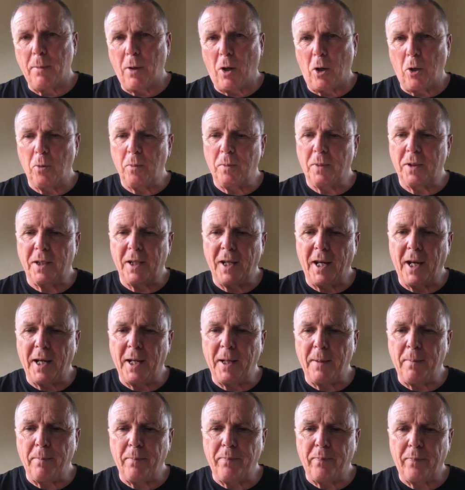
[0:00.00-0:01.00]
Hope's
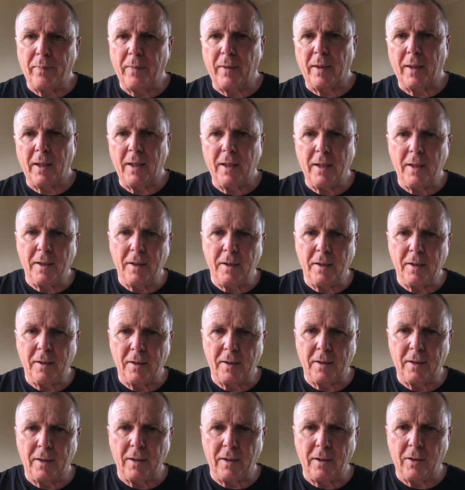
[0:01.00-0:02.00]
name
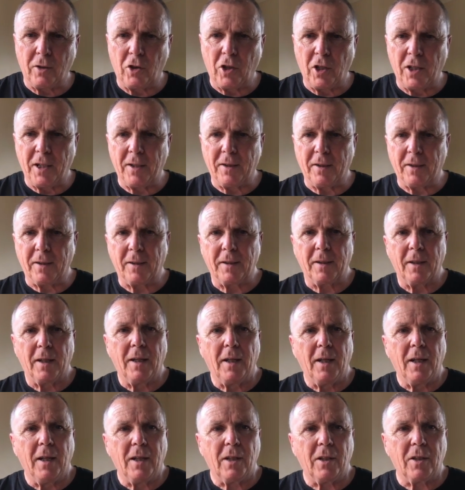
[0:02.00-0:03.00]
is Jesus.
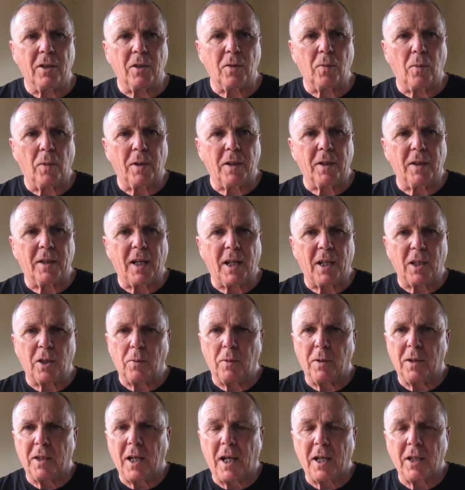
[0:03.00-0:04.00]
Just want to touch.
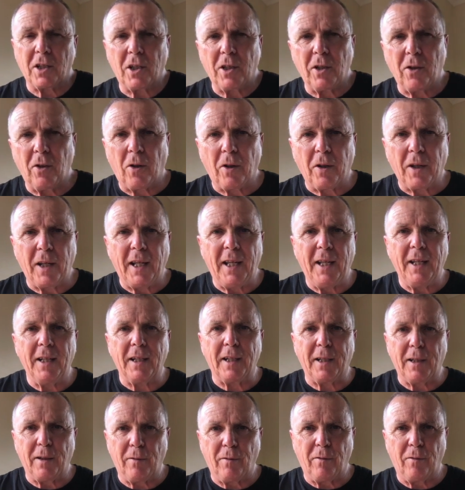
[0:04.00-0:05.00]
We're touching on
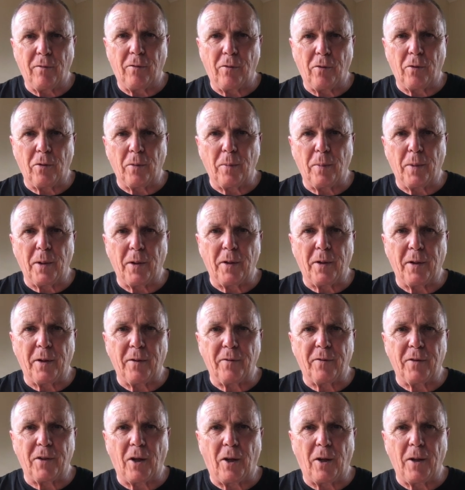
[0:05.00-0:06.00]
healing for a period
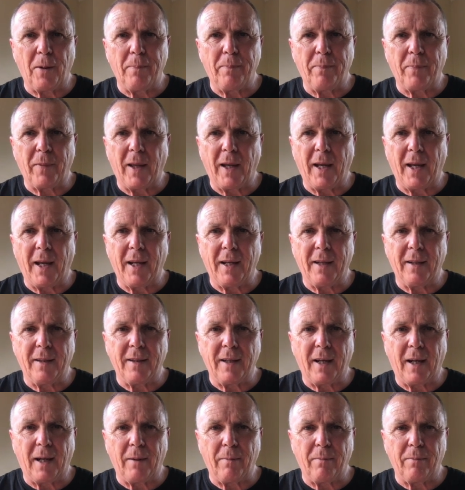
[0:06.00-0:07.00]
of time, and
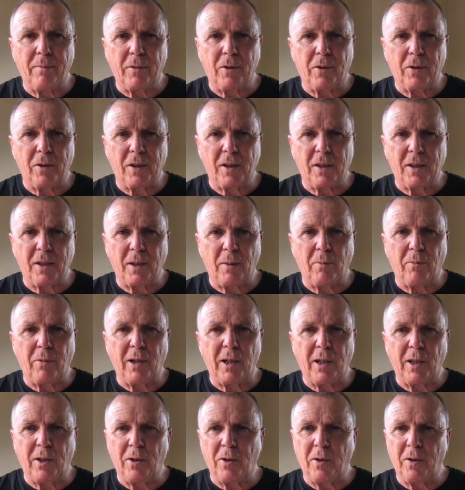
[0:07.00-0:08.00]
because there's some
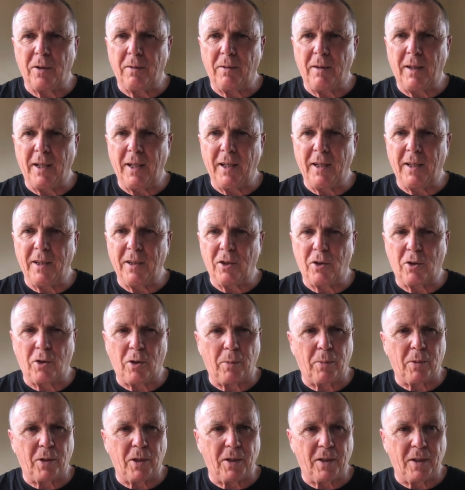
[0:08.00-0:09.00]
really good healing
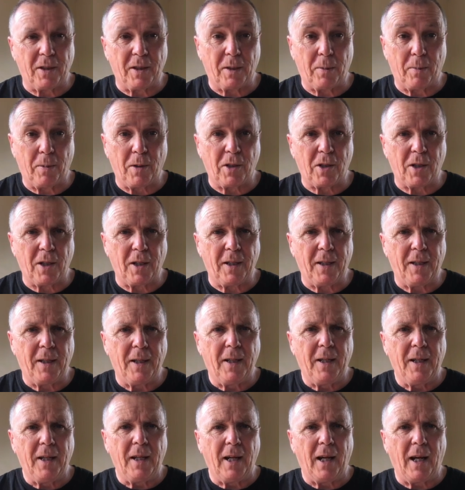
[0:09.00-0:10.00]
scriptures, especially
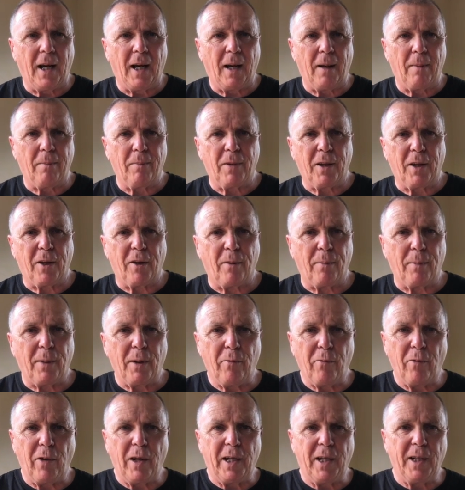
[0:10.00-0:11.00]
that I've
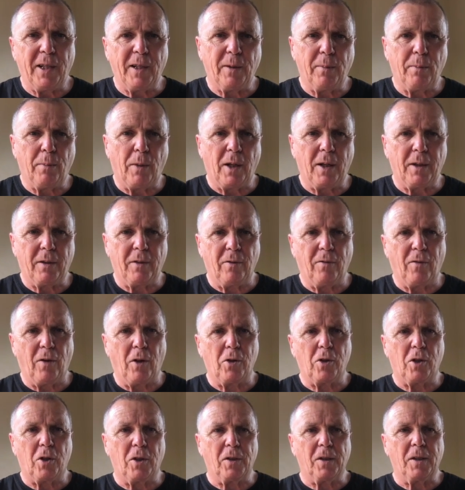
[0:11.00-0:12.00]
been reading in my
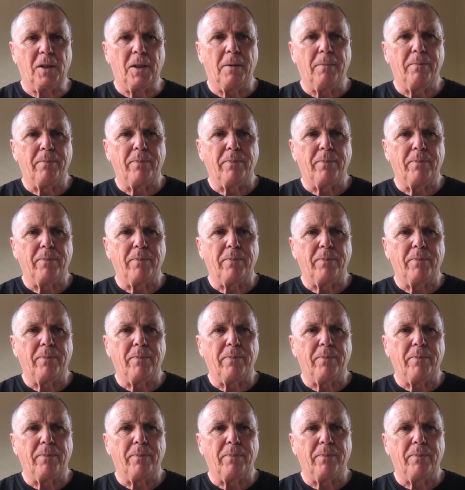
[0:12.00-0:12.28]
devotions.